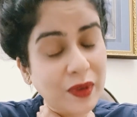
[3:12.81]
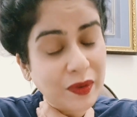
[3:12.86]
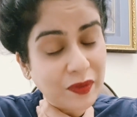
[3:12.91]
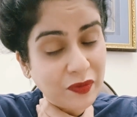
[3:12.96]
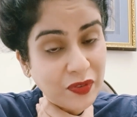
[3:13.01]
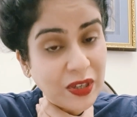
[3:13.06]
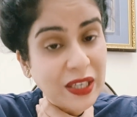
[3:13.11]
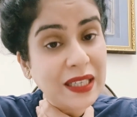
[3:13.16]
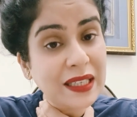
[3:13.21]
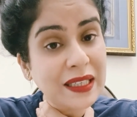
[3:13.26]

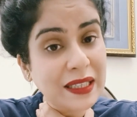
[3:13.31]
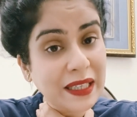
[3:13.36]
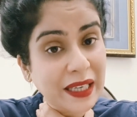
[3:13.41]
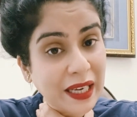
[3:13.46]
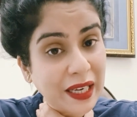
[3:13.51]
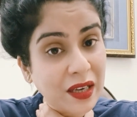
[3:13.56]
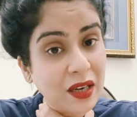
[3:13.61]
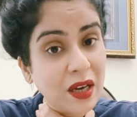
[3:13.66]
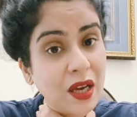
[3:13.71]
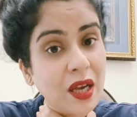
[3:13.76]
fetal neck
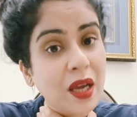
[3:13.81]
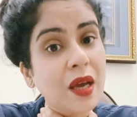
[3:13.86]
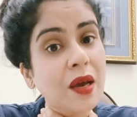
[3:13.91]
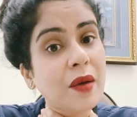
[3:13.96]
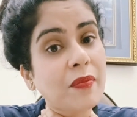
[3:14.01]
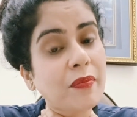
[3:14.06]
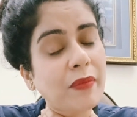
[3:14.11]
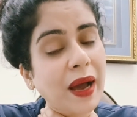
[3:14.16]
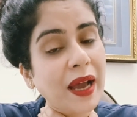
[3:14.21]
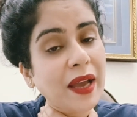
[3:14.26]

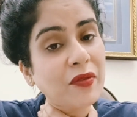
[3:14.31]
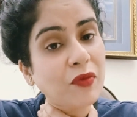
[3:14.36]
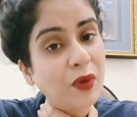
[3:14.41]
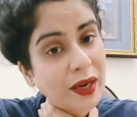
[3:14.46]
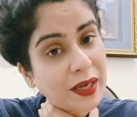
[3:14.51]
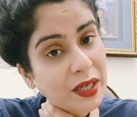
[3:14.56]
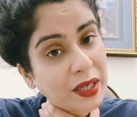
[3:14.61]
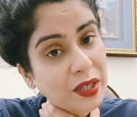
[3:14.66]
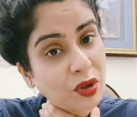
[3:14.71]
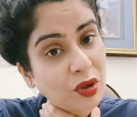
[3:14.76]
by
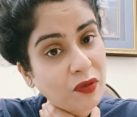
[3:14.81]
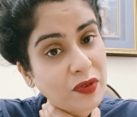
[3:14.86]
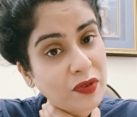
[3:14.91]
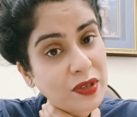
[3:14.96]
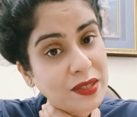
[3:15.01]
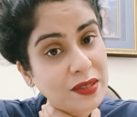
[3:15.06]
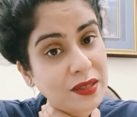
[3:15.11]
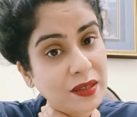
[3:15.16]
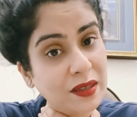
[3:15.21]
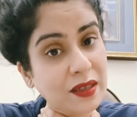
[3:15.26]
1/8 of a
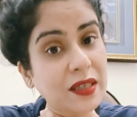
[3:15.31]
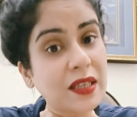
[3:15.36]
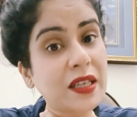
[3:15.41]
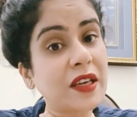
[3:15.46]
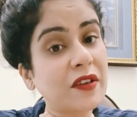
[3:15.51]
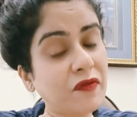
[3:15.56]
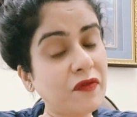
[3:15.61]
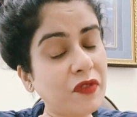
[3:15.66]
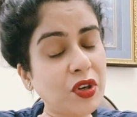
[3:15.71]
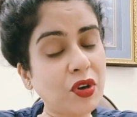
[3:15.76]
circle
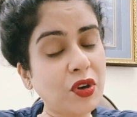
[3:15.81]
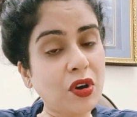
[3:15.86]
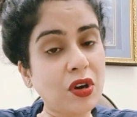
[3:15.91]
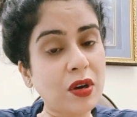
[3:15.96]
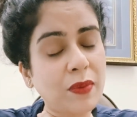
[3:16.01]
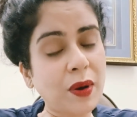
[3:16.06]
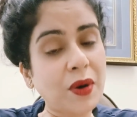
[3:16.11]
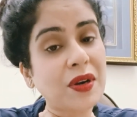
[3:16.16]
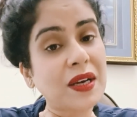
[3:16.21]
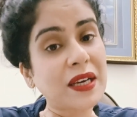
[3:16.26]
if we talk
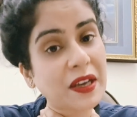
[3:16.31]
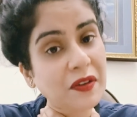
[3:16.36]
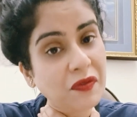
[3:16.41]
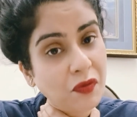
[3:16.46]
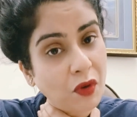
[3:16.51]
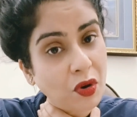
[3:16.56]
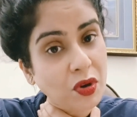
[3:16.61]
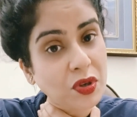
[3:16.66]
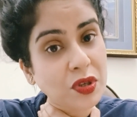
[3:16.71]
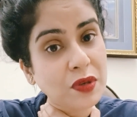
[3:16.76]
about left
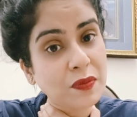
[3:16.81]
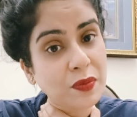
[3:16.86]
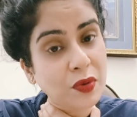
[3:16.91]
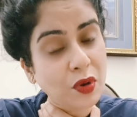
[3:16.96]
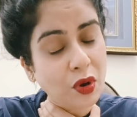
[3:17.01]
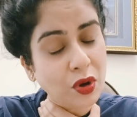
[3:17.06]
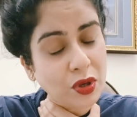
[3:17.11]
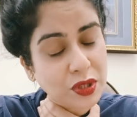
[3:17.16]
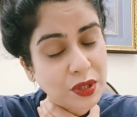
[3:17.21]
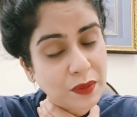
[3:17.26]

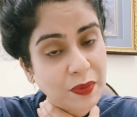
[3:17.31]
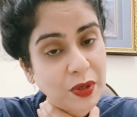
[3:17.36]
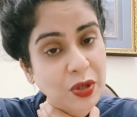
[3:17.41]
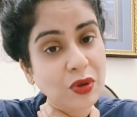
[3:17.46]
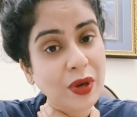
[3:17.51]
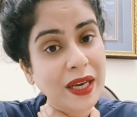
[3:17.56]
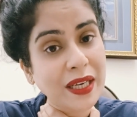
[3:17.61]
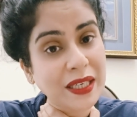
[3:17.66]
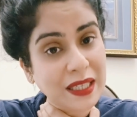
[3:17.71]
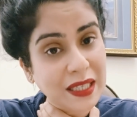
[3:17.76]

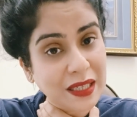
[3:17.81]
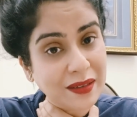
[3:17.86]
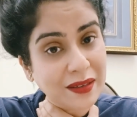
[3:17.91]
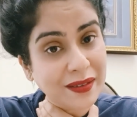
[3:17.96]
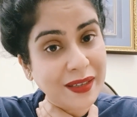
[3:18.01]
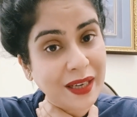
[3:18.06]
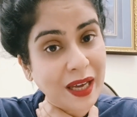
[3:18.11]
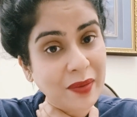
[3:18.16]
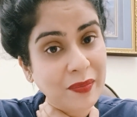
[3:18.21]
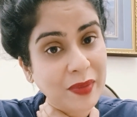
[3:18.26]
occipito-anterior
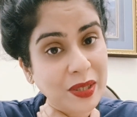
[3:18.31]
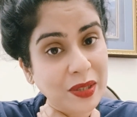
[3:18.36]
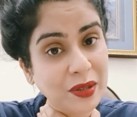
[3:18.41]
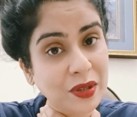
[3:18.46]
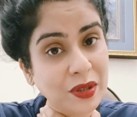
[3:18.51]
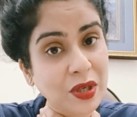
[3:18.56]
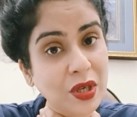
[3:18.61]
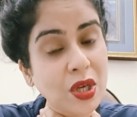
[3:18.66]
diameter.